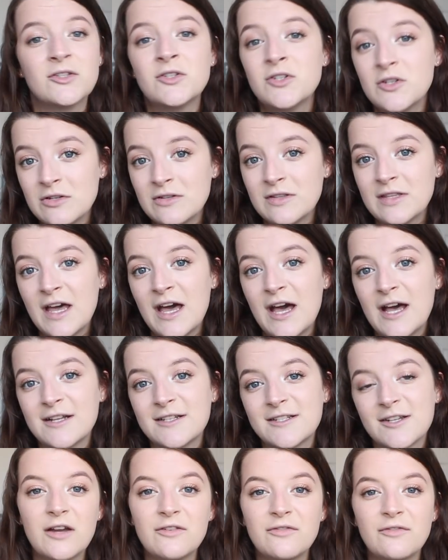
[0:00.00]
to do
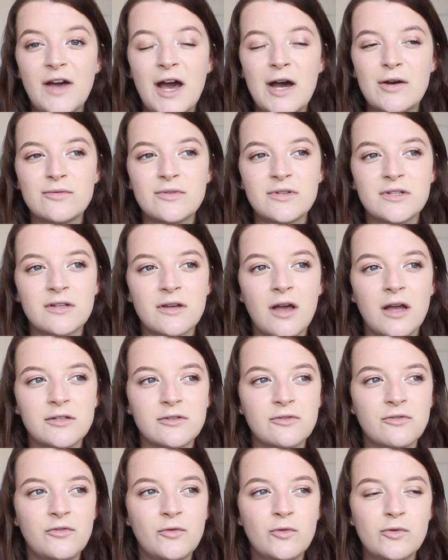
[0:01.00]
that. I found a
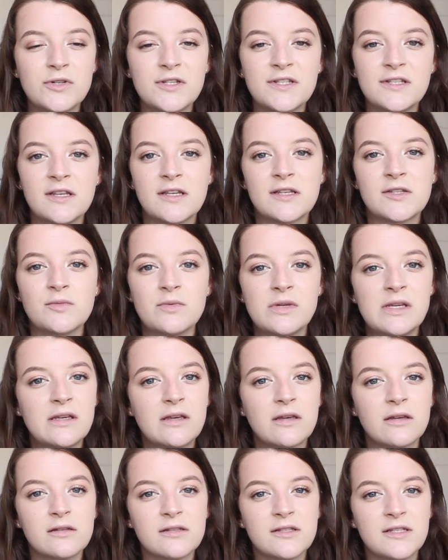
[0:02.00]
kind of four to six
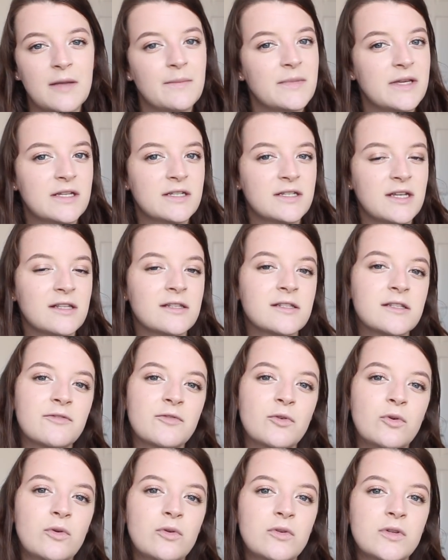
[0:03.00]
week
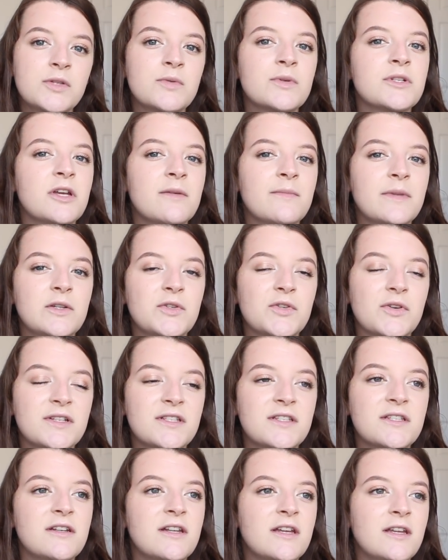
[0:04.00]
semi-intensive course, which I'm
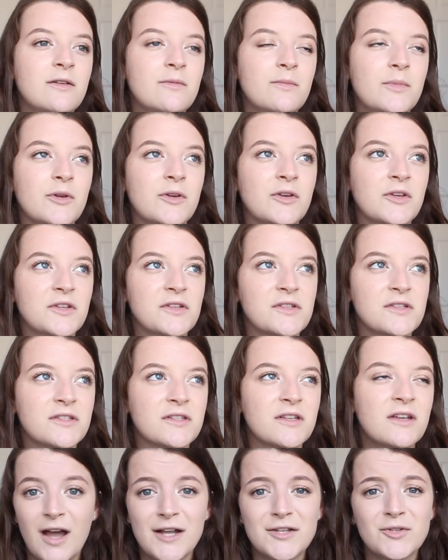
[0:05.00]
interested in
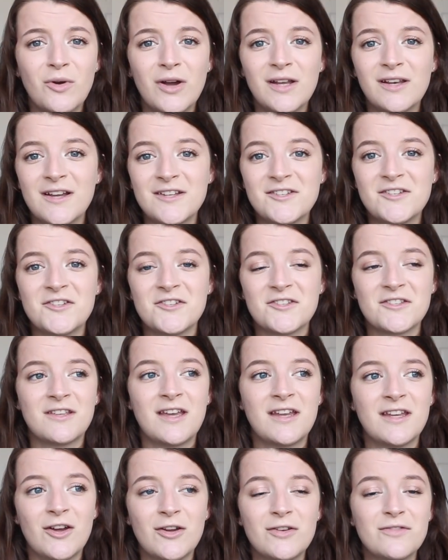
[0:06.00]
because I'd quite like to just
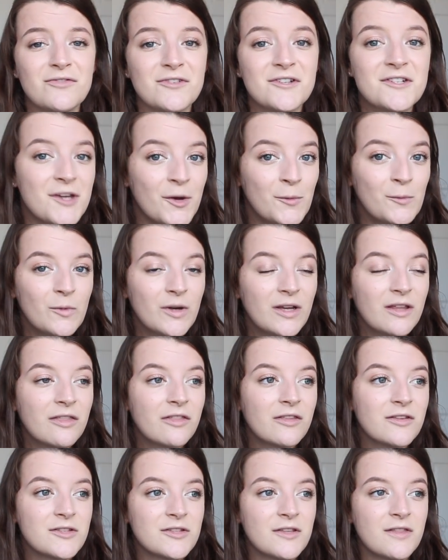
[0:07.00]
get it over and done
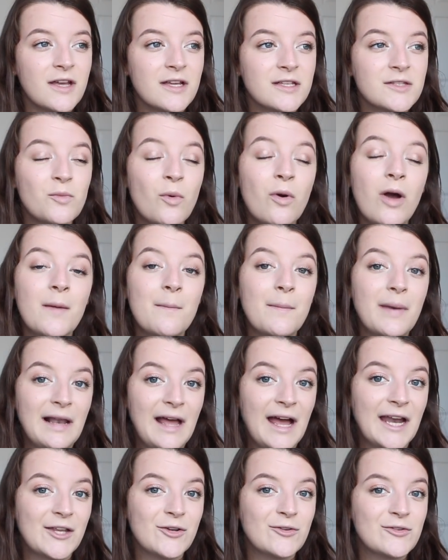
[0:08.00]
with. So that's what I'm
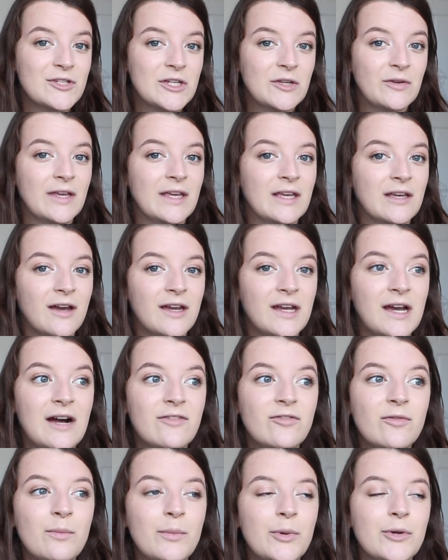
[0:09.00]
planning on doing. I
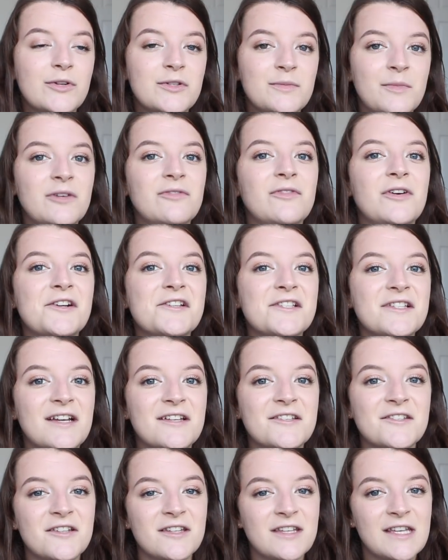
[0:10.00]
haven't booked my first
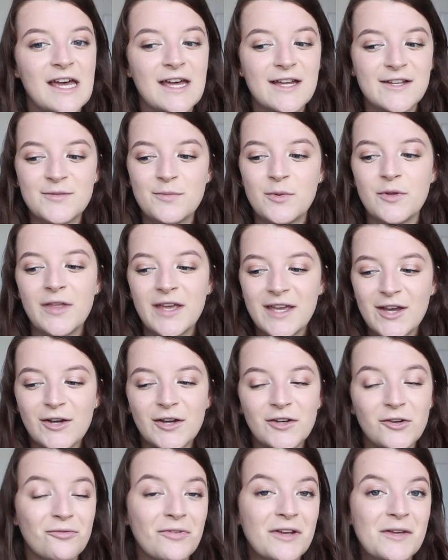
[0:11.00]
lesson yet, but they are
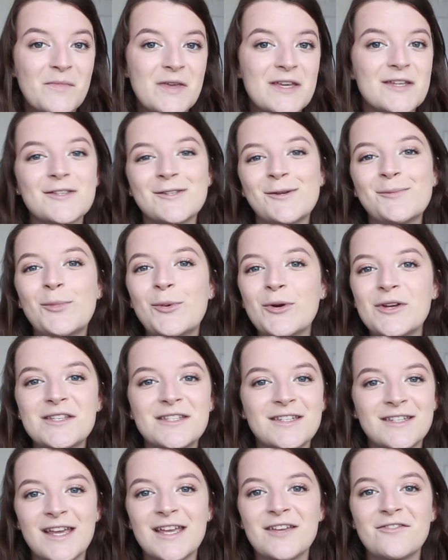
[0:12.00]
gonna ring me at some point
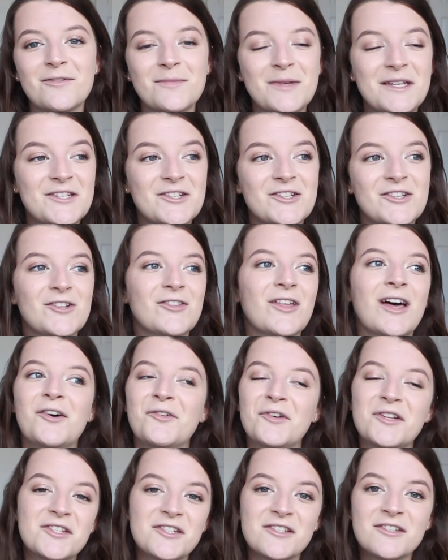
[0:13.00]
today for me to do
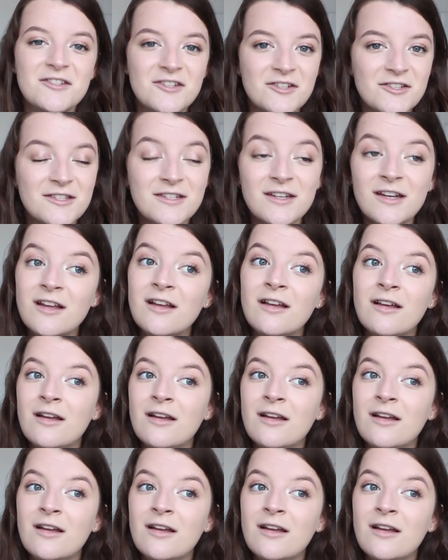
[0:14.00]
that, which is just